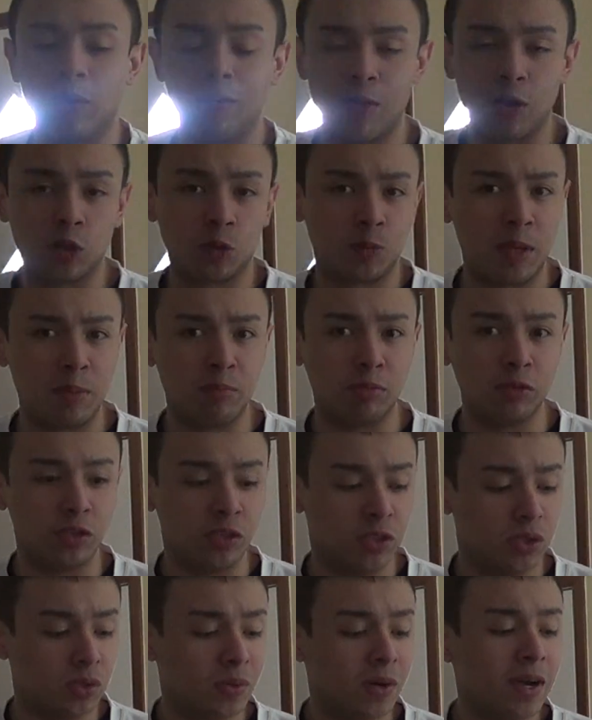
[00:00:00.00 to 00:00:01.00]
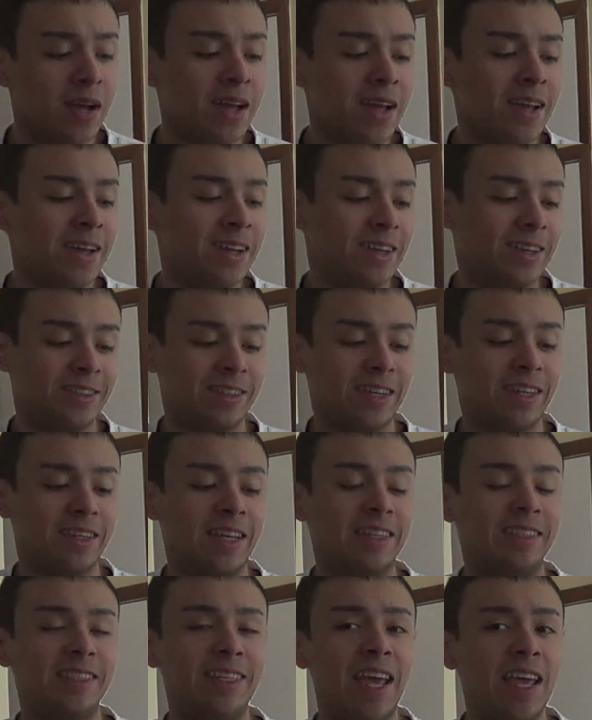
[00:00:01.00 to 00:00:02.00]
what most people do is that
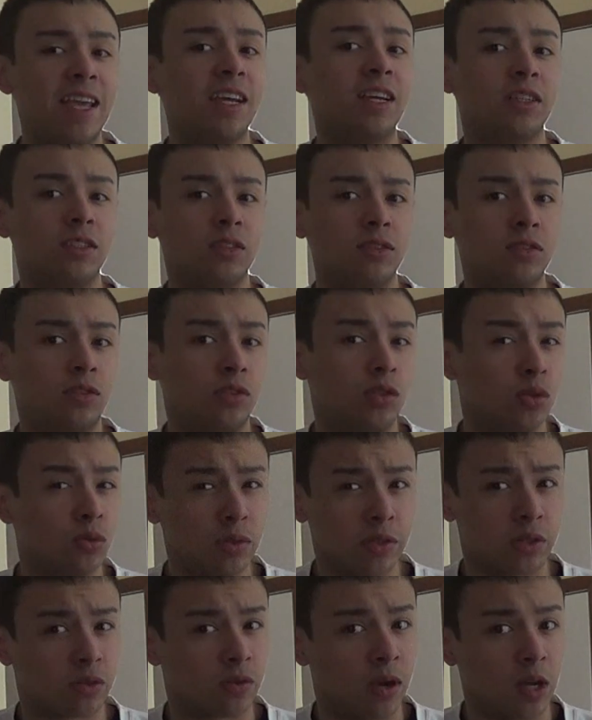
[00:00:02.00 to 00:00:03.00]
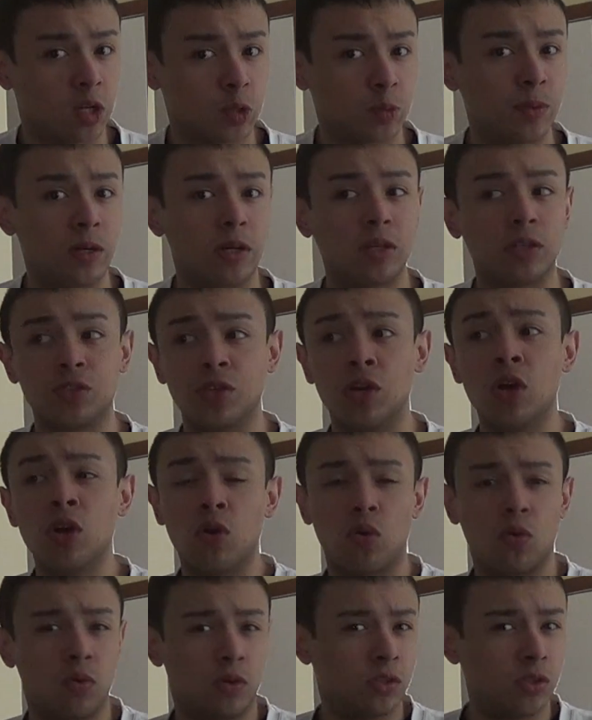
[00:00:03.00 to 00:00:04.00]
they take 2 lacrosse balls
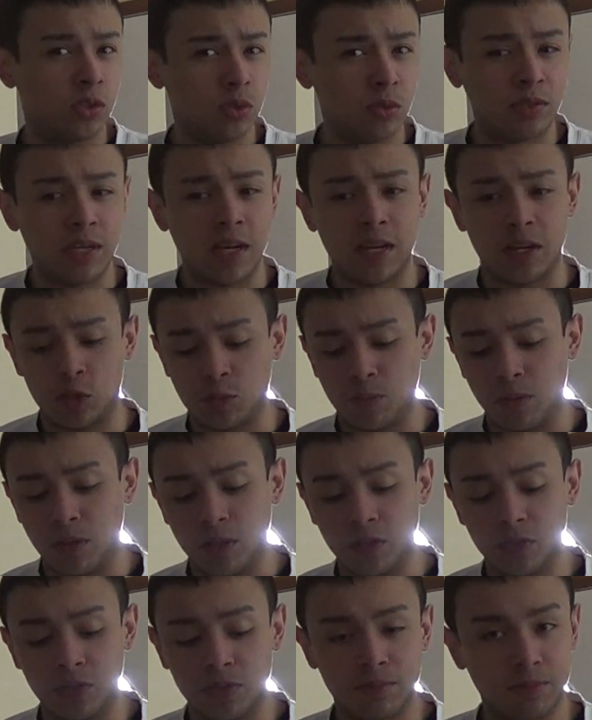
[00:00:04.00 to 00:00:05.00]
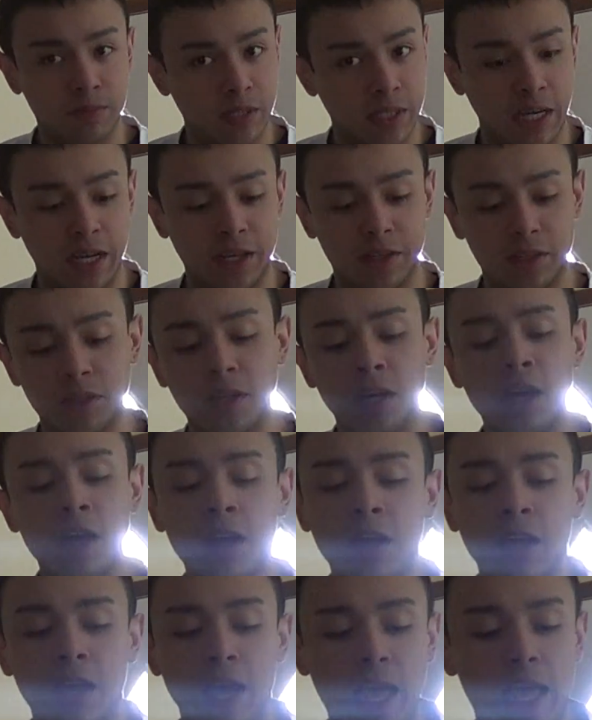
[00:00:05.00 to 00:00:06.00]
or 2 tennis balls, like I did,
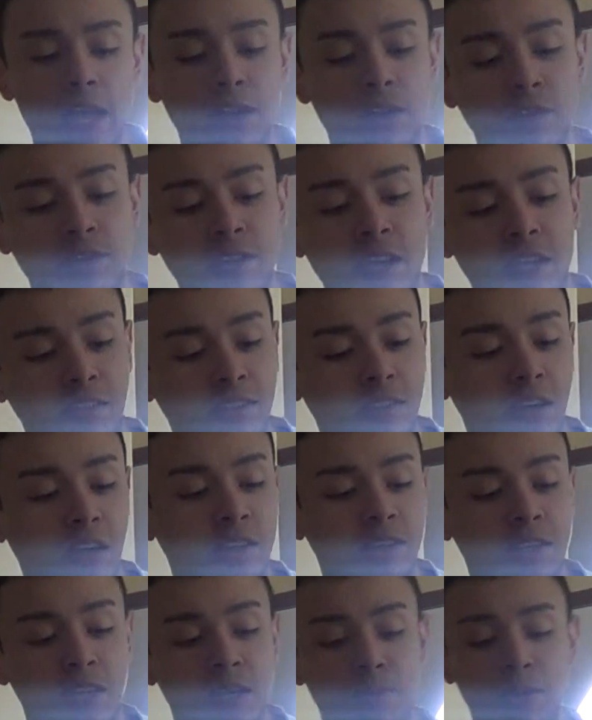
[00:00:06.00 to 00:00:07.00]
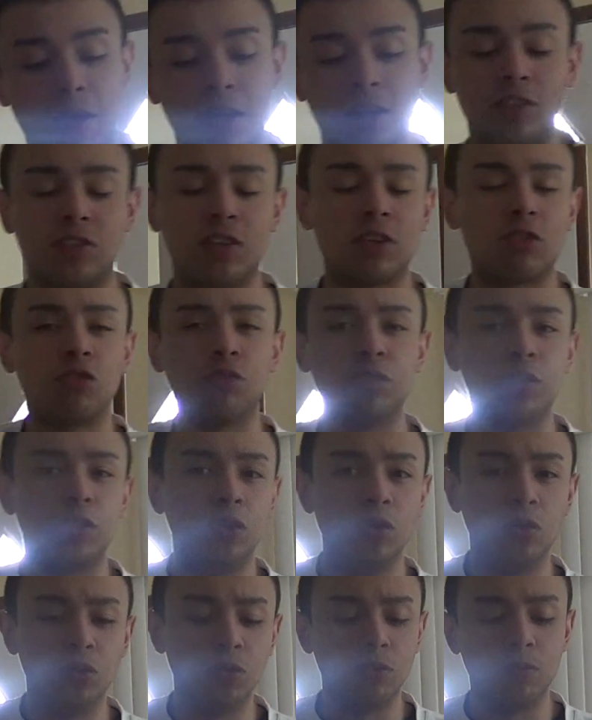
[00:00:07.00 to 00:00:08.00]
and you take duct tape and essentially
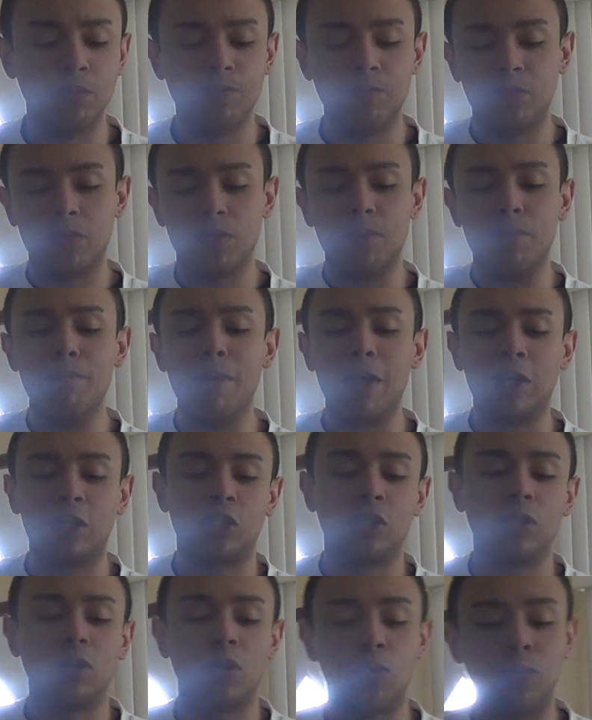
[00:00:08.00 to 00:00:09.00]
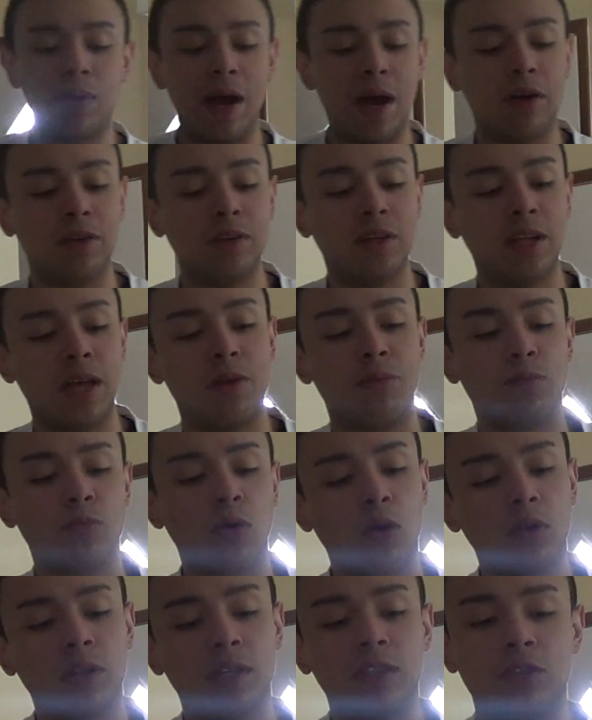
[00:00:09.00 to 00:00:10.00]
you mesh it around and
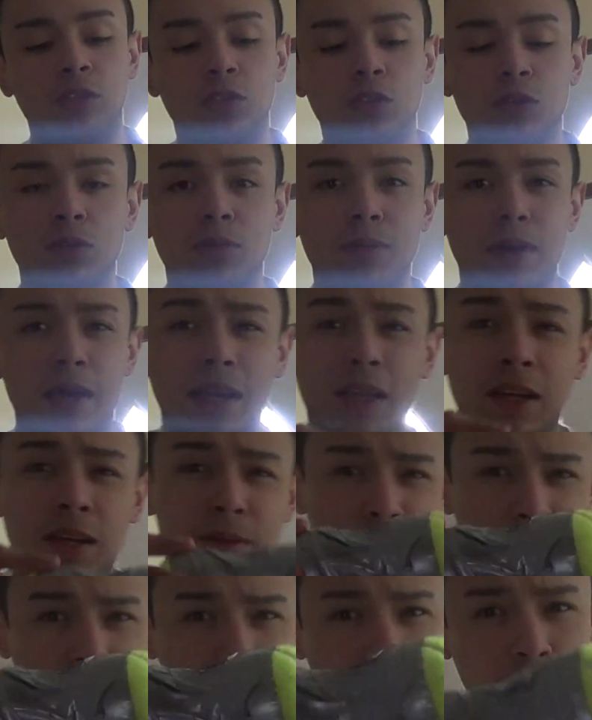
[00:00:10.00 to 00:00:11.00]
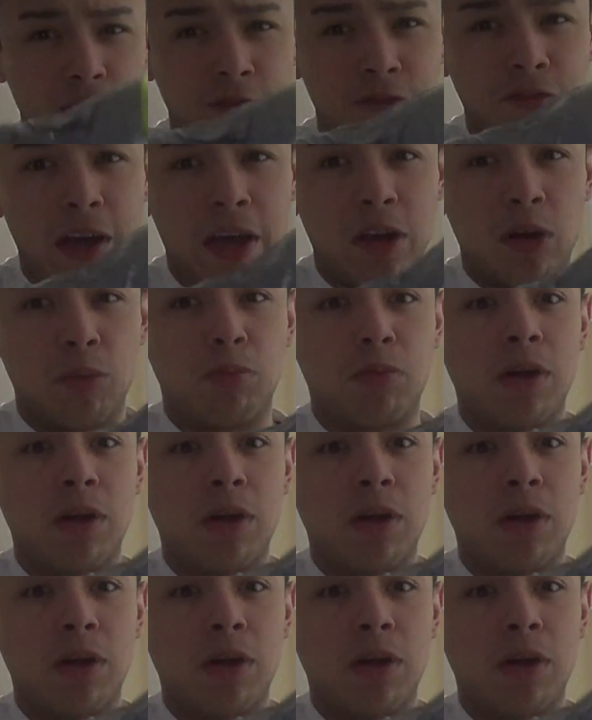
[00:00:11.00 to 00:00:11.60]
roll it to make your final